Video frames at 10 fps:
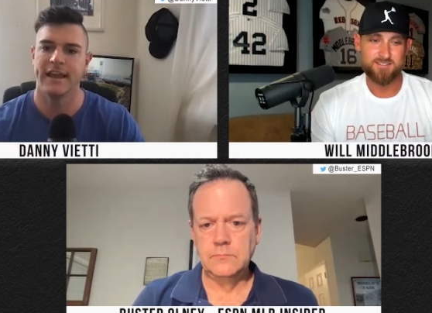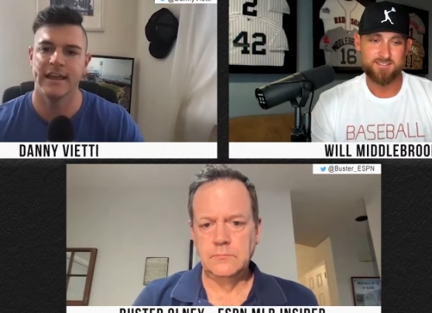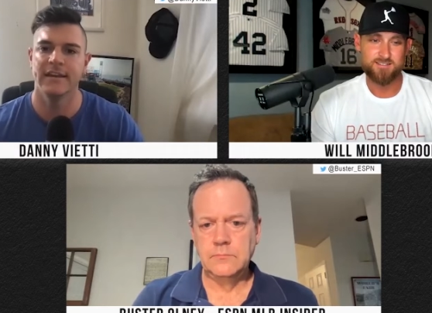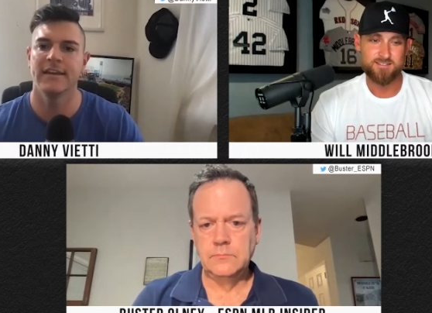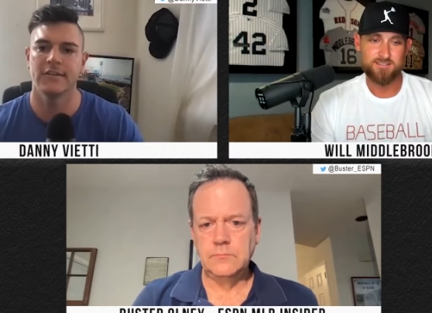
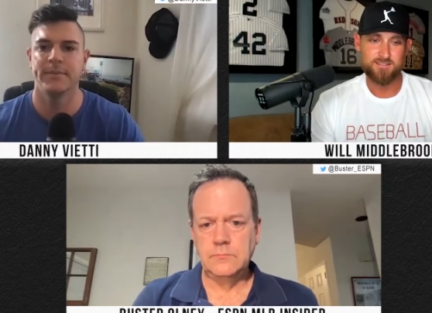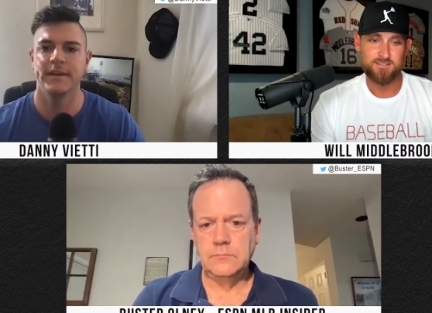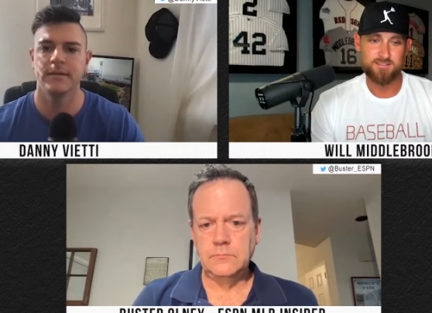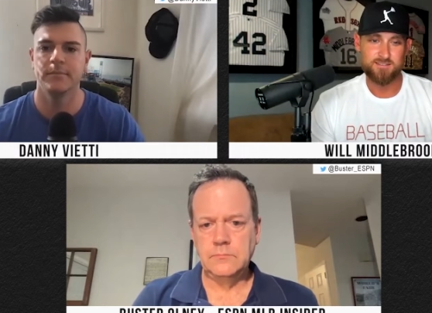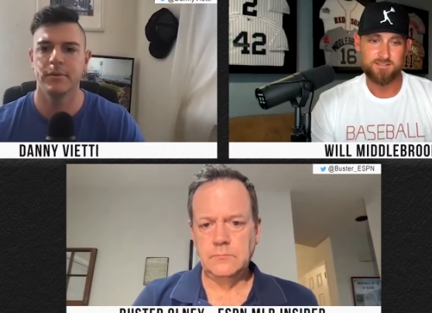Speaker 1: and an
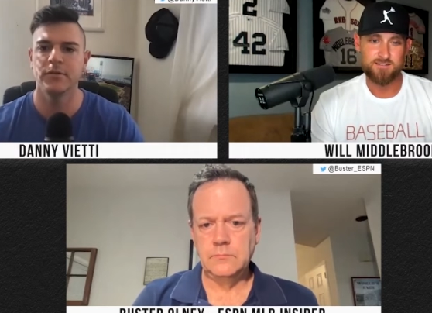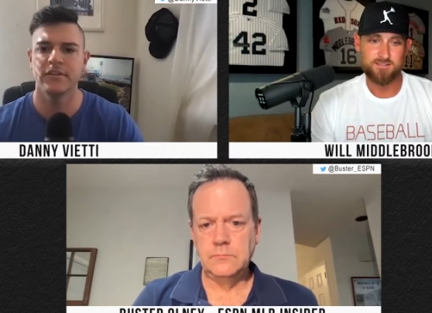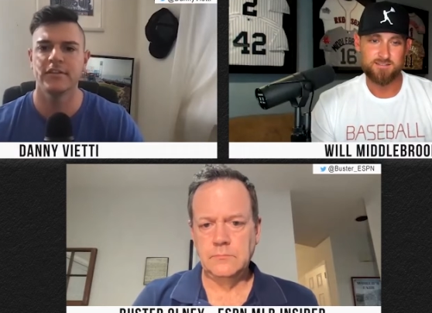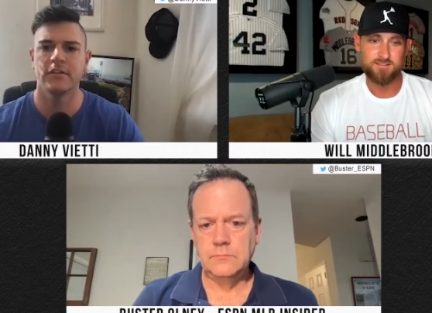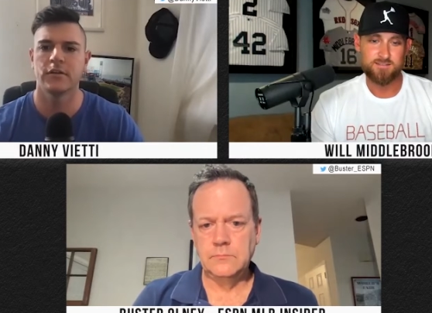expanded
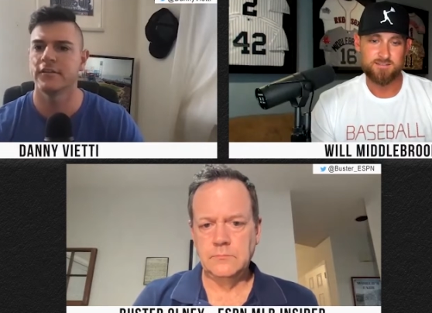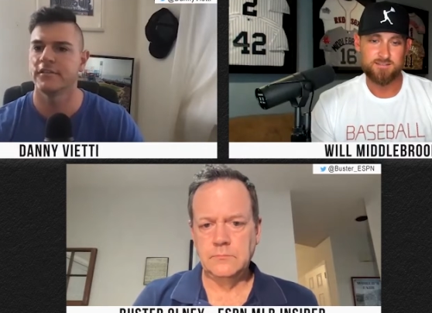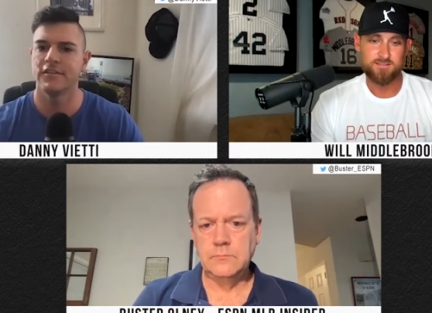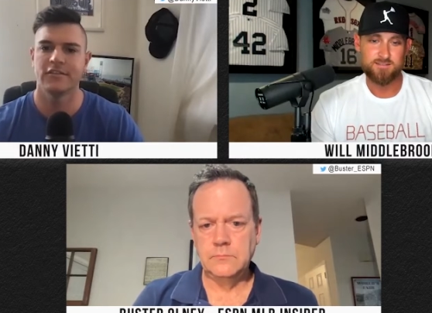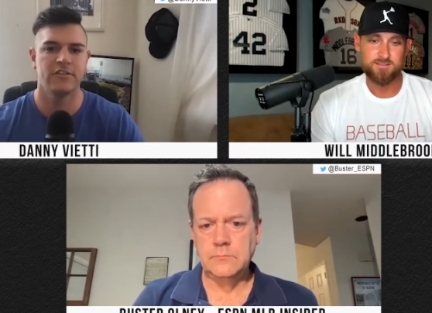postseason? Or is
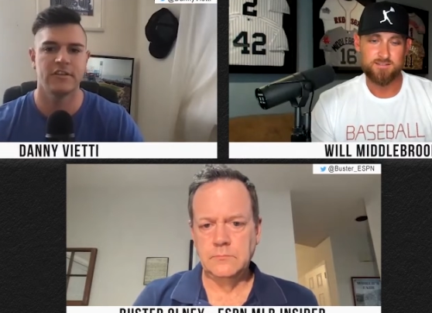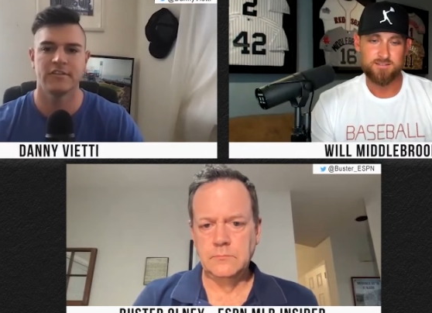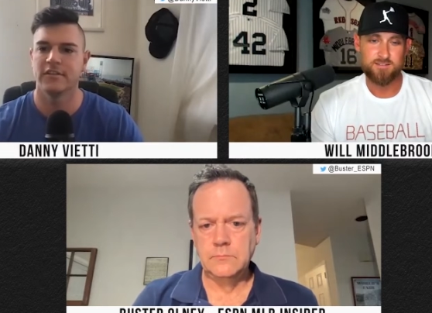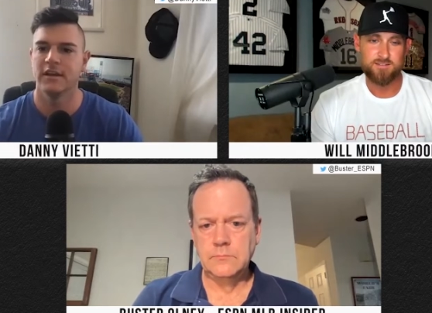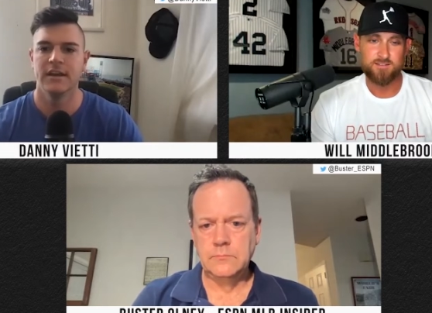this just